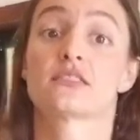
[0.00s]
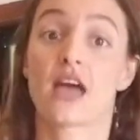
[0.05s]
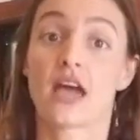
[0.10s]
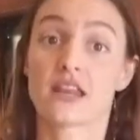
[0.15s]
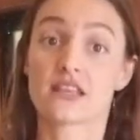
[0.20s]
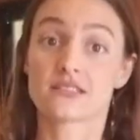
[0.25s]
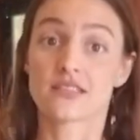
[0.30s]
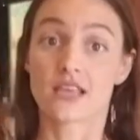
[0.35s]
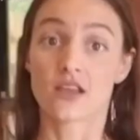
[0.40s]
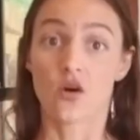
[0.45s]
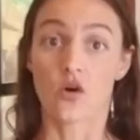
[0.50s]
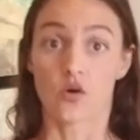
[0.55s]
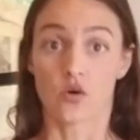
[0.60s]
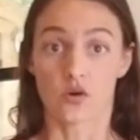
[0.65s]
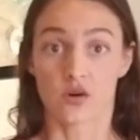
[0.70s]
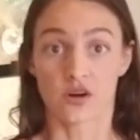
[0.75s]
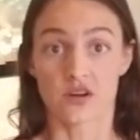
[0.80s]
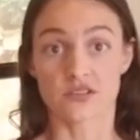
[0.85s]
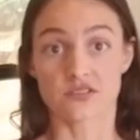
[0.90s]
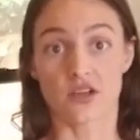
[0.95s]
that is a
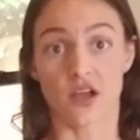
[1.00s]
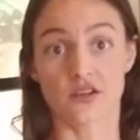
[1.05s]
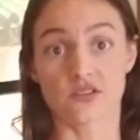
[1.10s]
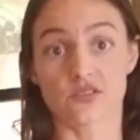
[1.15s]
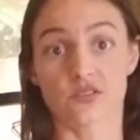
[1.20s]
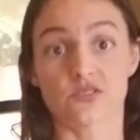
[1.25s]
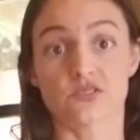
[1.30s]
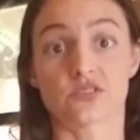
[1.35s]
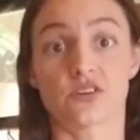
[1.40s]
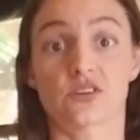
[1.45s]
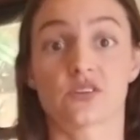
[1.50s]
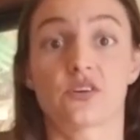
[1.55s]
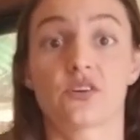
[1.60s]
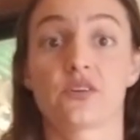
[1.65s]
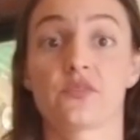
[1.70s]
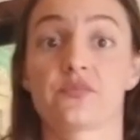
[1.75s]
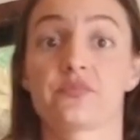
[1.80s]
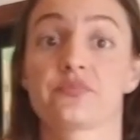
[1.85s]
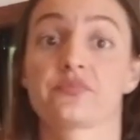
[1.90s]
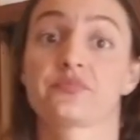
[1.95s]
horizontal
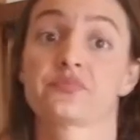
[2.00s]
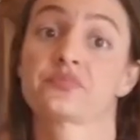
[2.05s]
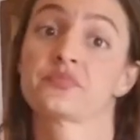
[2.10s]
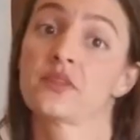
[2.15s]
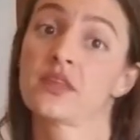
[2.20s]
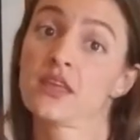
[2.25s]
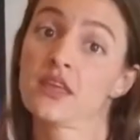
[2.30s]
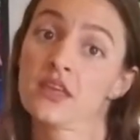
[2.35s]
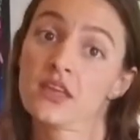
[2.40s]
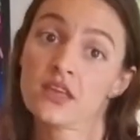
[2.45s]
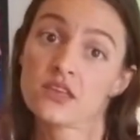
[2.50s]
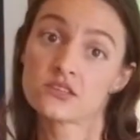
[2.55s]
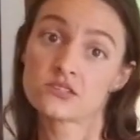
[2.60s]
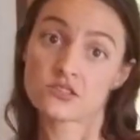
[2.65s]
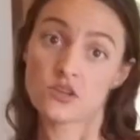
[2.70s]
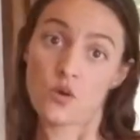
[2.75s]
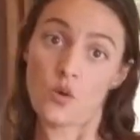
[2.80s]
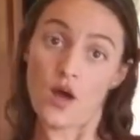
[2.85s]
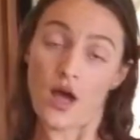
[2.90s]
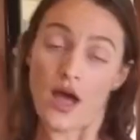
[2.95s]
circle.
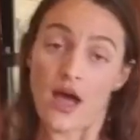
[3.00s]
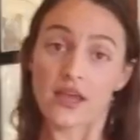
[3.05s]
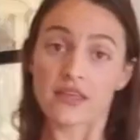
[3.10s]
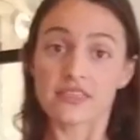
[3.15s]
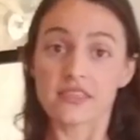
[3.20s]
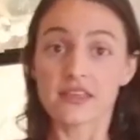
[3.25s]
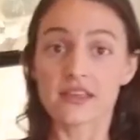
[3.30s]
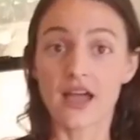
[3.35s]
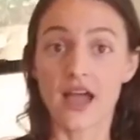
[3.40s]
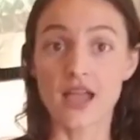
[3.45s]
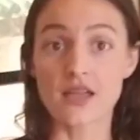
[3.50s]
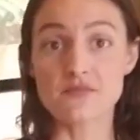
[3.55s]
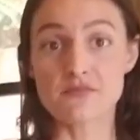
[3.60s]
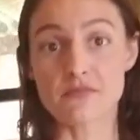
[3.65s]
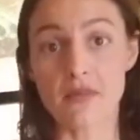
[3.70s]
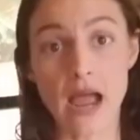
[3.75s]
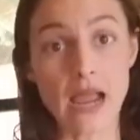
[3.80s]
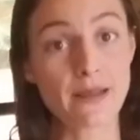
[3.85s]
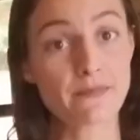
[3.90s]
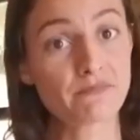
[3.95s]
So I think
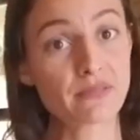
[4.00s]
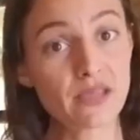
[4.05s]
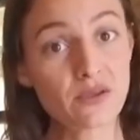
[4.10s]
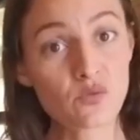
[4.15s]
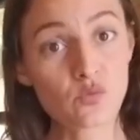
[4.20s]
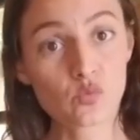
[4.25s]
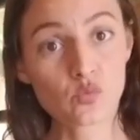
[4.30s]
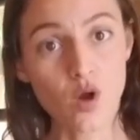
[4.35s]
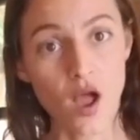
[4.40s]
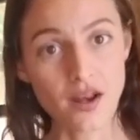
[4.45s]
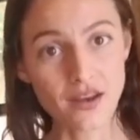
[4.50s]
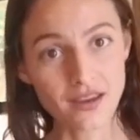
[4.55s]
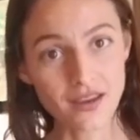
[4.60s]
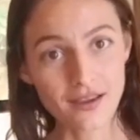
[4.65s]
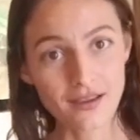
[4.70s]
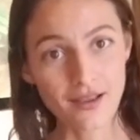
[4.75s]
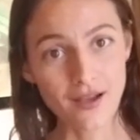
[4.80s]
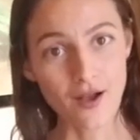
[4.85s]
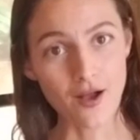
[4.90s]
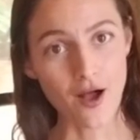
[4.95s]
I might be
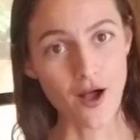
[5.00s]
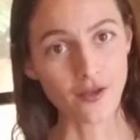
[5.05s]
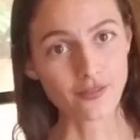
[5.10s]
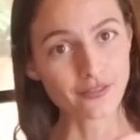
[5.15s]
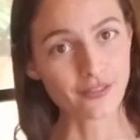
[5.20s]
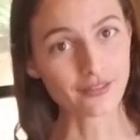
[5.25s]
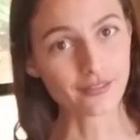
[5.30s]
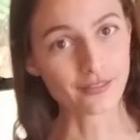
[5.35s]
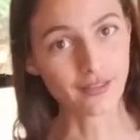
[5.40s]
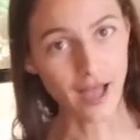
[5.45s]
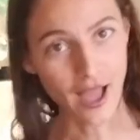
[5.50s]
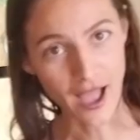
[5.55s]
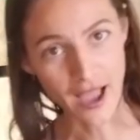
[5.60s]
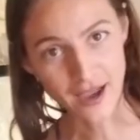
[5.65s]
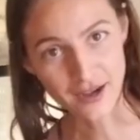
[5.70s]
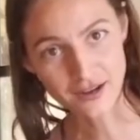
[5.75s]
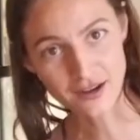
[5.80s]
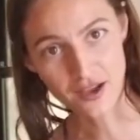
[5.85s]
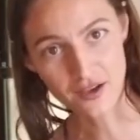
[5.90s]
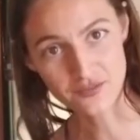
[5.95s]
running on the
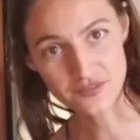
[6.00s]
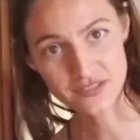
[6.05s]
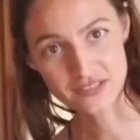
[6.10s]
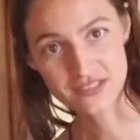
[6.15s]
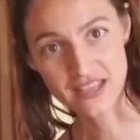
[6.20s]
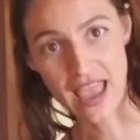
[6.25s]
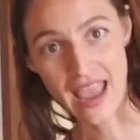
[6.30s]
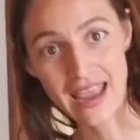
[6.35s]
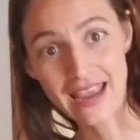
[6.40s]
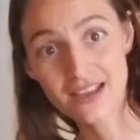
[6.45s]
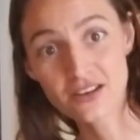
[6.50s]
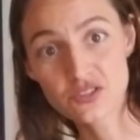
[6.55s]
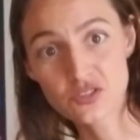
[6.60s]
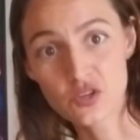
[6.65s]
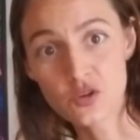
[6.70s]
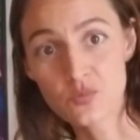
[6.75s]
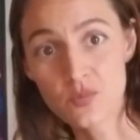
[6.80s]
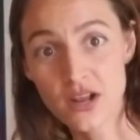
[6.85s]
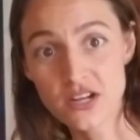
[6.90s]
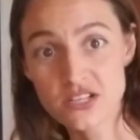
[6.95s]
line of
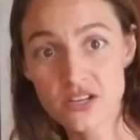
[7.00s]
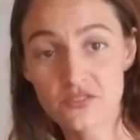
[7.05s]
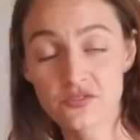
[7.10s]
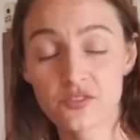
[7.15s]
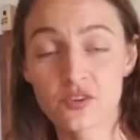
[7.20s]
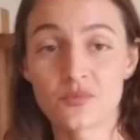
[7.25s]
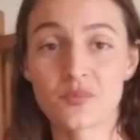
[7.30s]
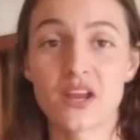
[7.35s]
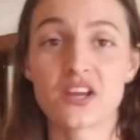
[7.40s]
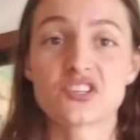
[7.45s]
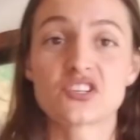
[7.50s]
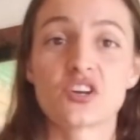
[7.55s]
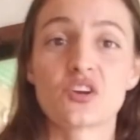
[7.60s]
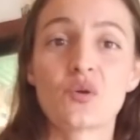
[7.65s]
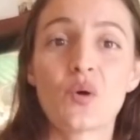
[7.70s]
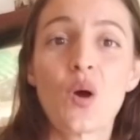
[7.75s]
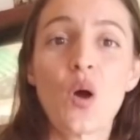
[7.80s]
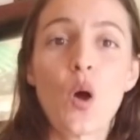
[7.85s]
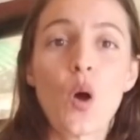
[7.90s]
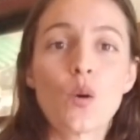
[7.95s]
saying too much
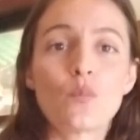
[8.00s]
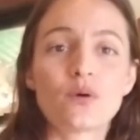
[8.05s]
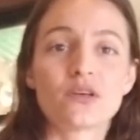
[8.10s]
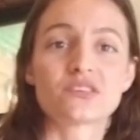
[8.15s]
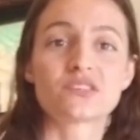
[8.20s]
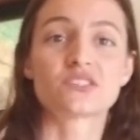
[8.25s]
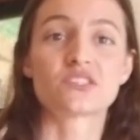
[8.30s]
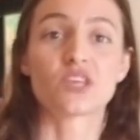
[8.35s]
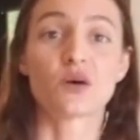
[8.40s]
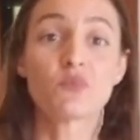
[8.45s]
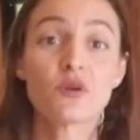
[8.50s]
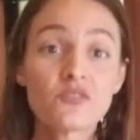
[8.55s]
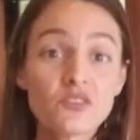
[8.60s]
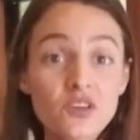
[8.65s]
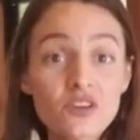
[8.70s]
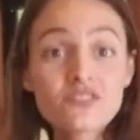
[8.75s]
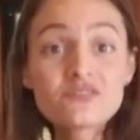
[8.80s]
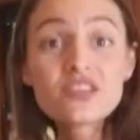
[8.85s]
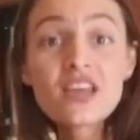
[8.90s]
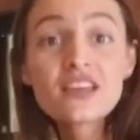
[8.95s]
information, but some
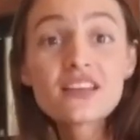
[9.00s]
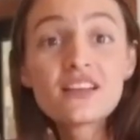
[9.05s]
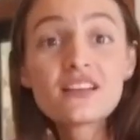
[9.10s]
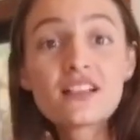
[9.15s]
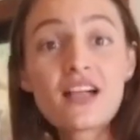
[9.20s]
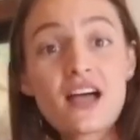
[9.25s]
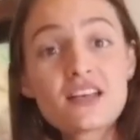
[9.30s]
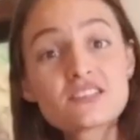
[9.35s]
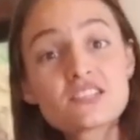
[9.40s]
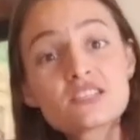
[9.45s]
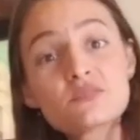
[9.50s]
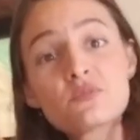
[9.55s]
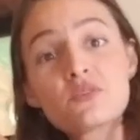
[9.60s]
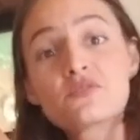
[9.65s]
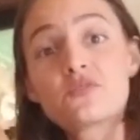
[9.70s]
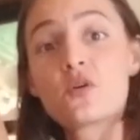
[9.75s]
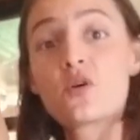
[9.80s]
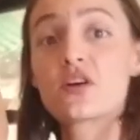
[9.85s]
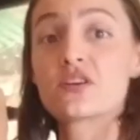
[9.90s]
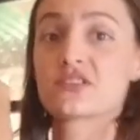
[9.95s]
of you have taken classes
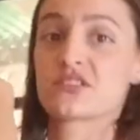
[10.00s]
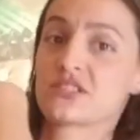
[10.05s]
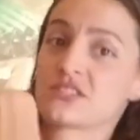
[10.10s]
before,